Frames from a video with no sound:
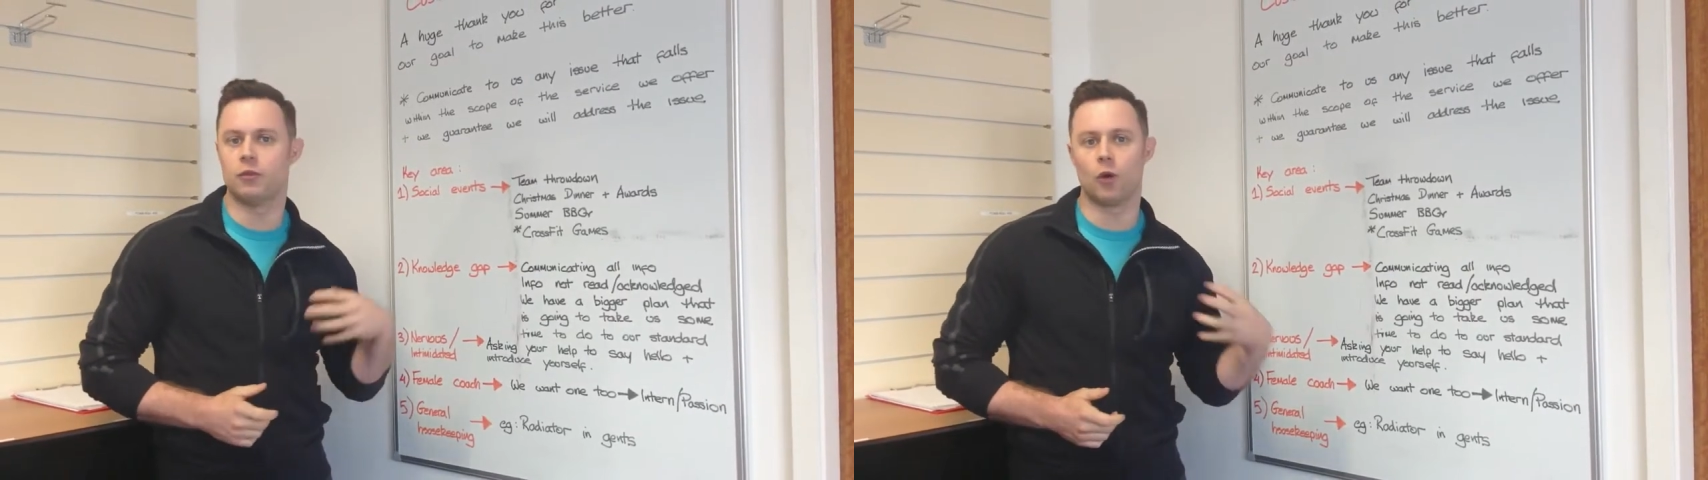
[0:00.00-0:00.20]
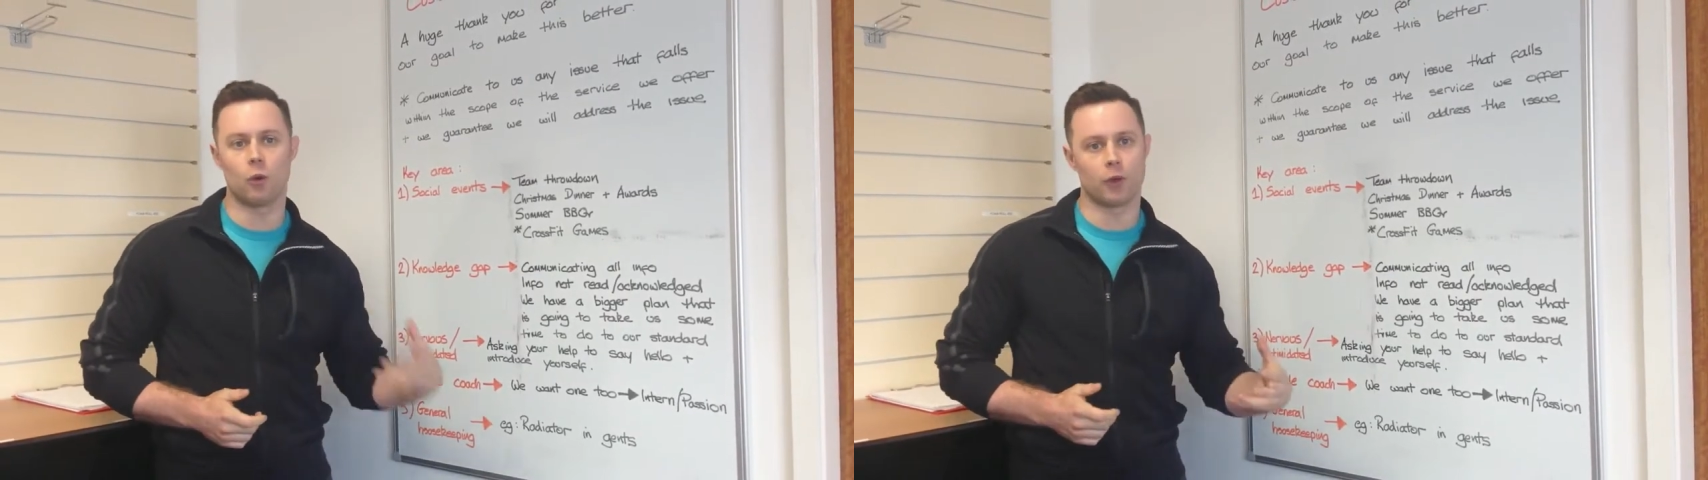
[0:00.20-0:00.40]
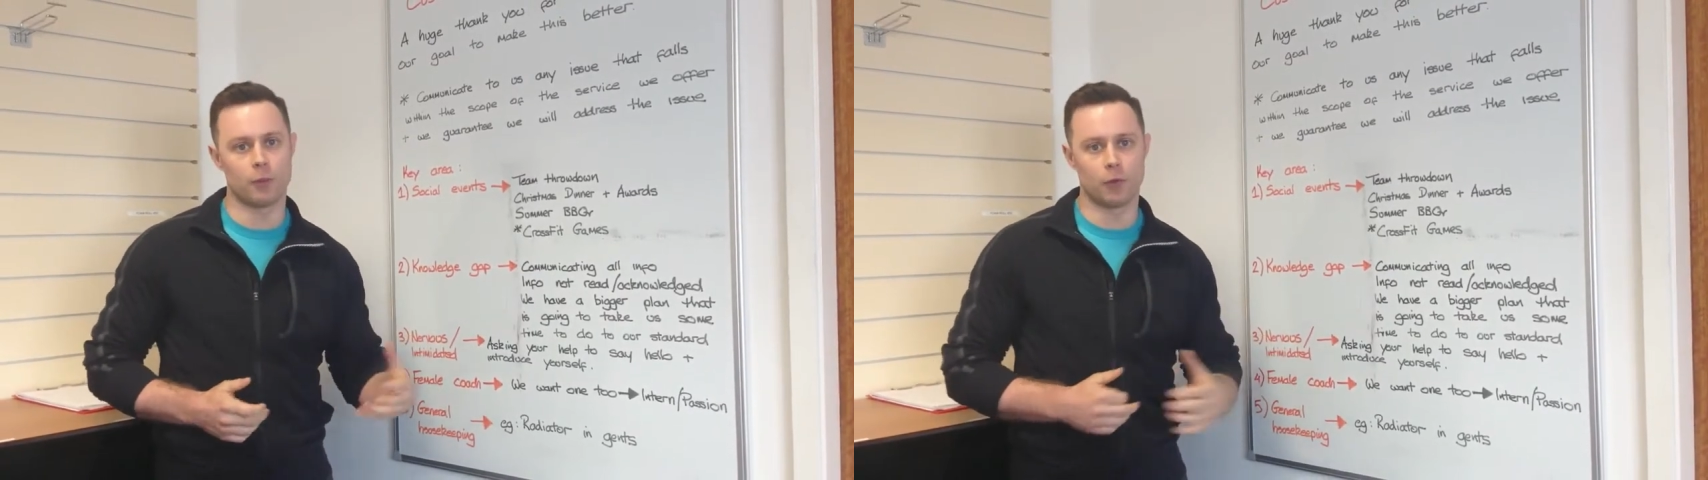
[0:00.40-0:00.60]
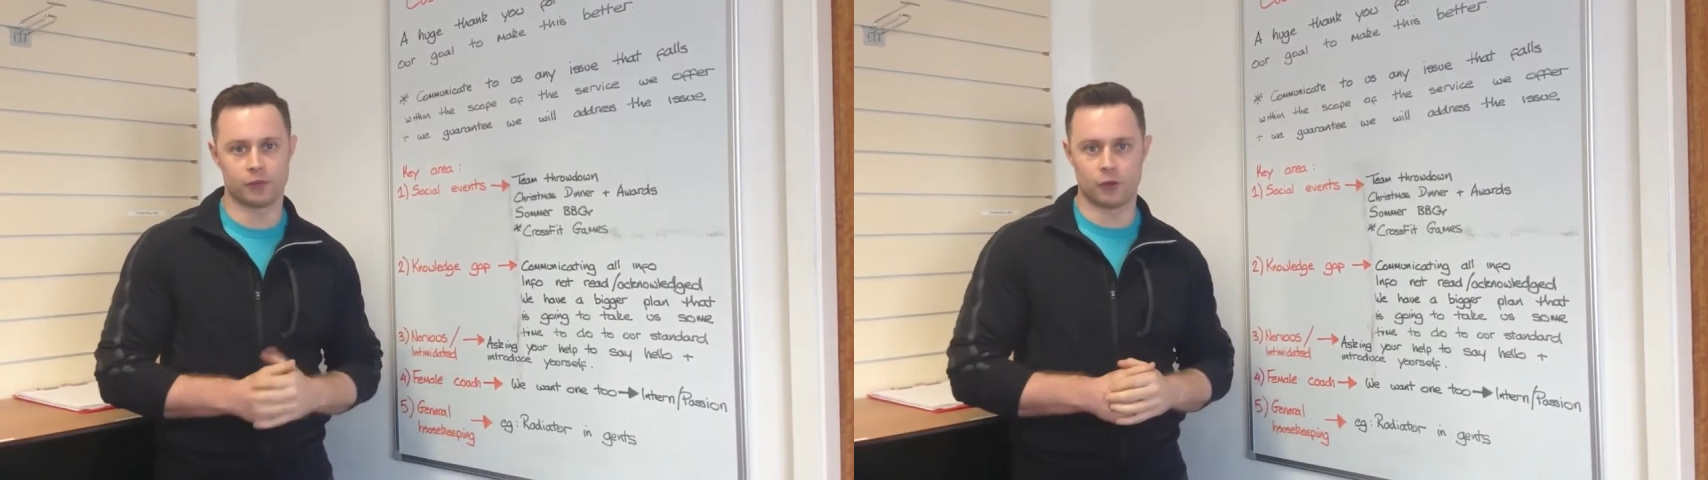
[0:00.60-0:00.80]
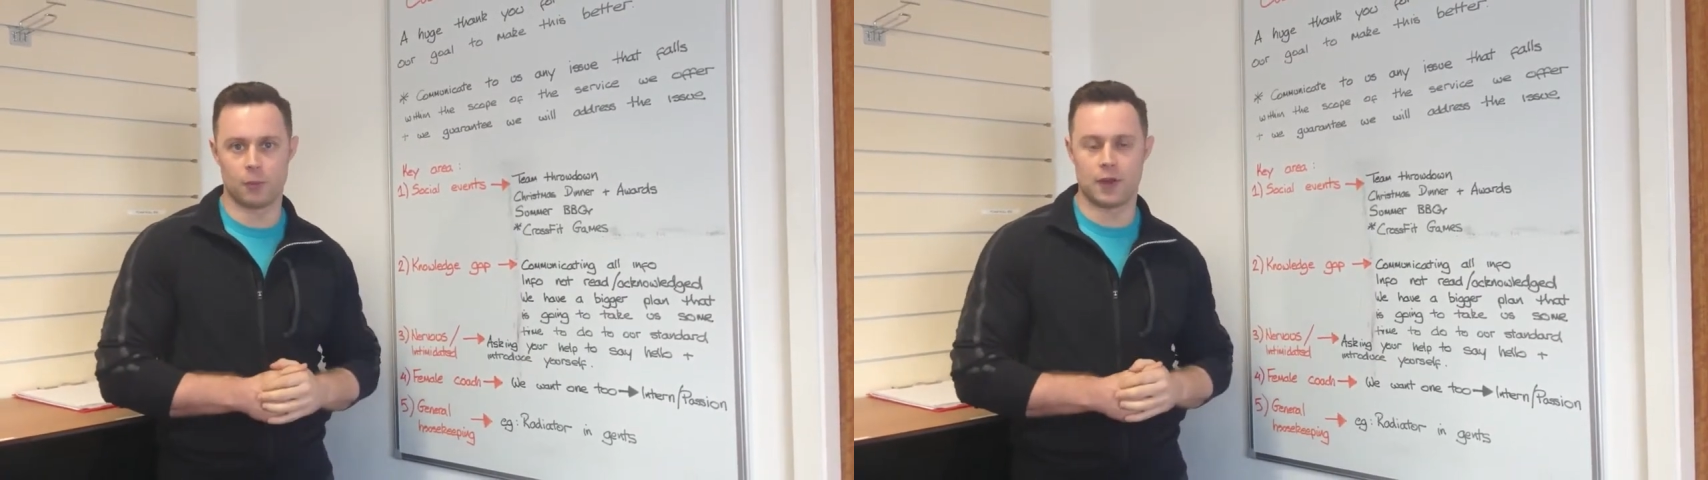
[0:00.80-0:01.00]
you know what a
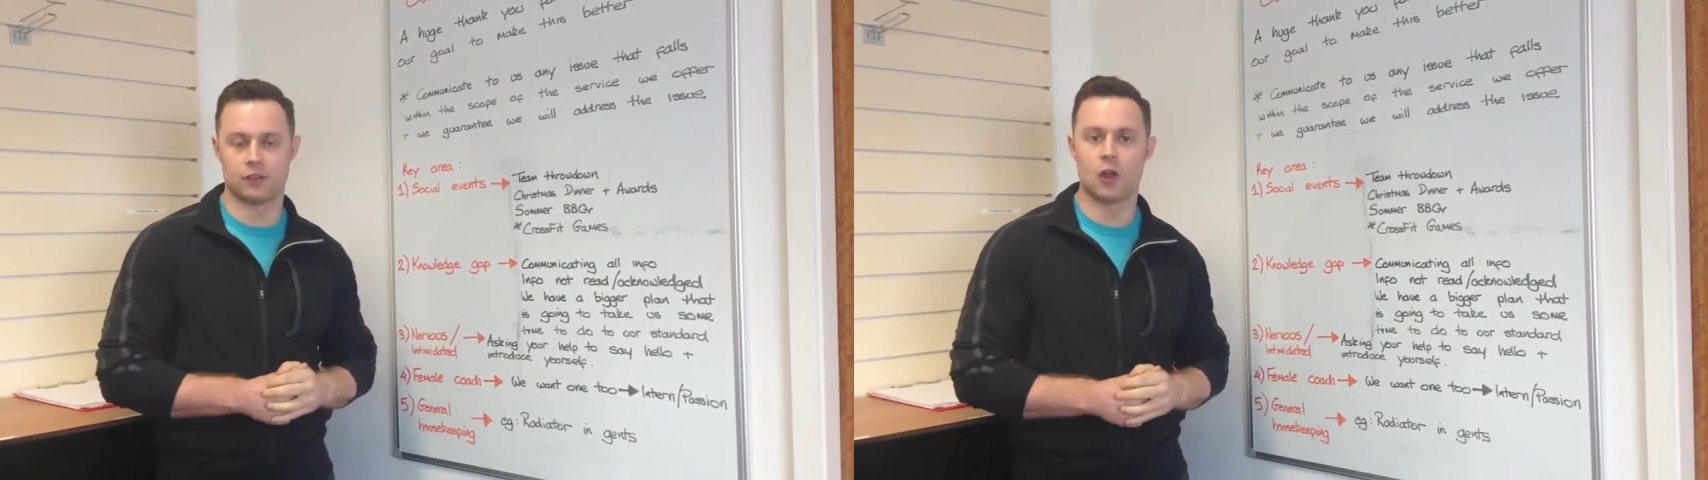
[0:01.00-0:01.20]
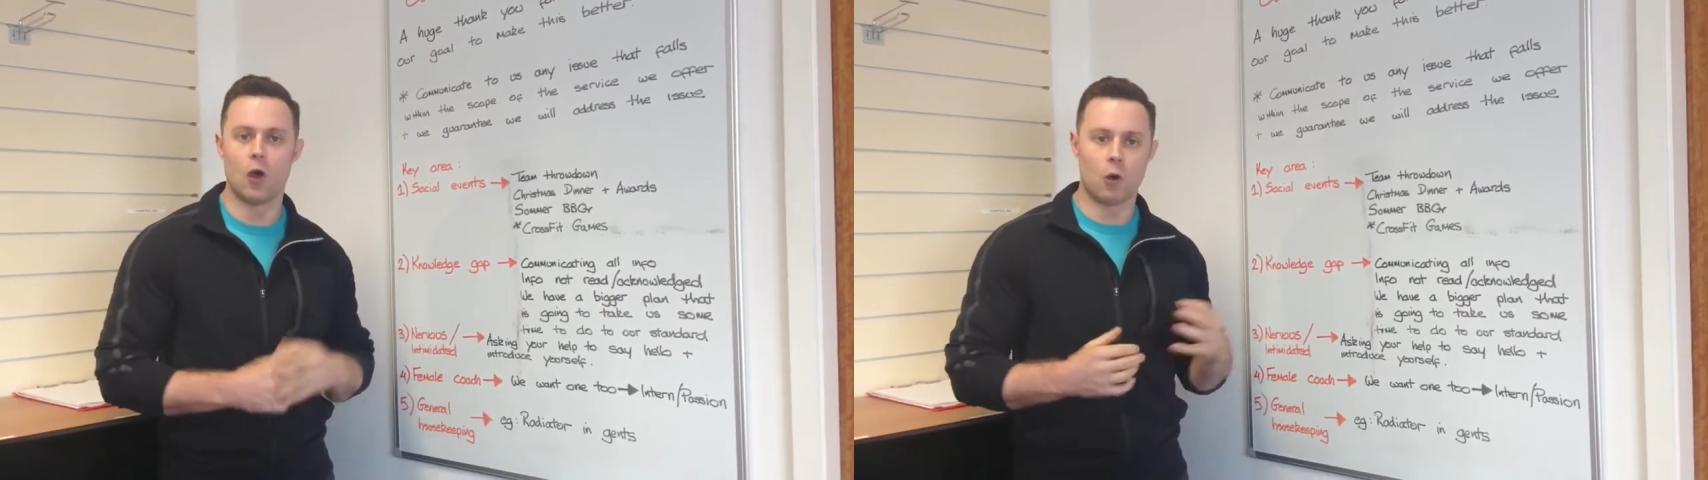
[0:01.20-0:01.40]
muscle-up is,